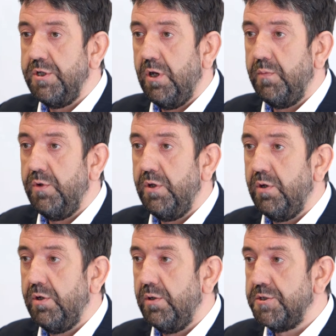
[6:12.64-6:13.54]
the
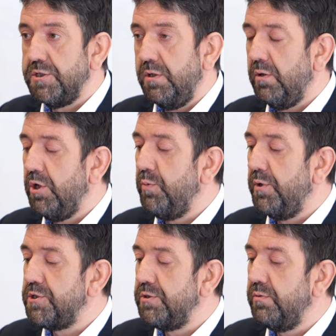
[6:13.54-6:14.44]
IPR costs, and I'll come
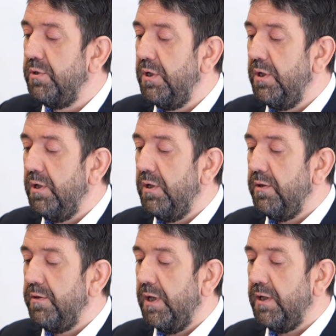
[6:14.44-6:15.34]
on to
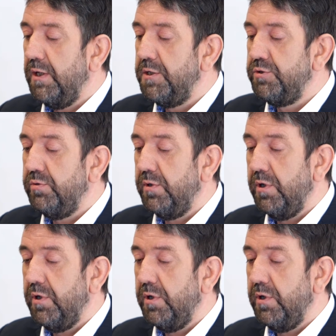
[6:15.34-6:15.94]
that later on.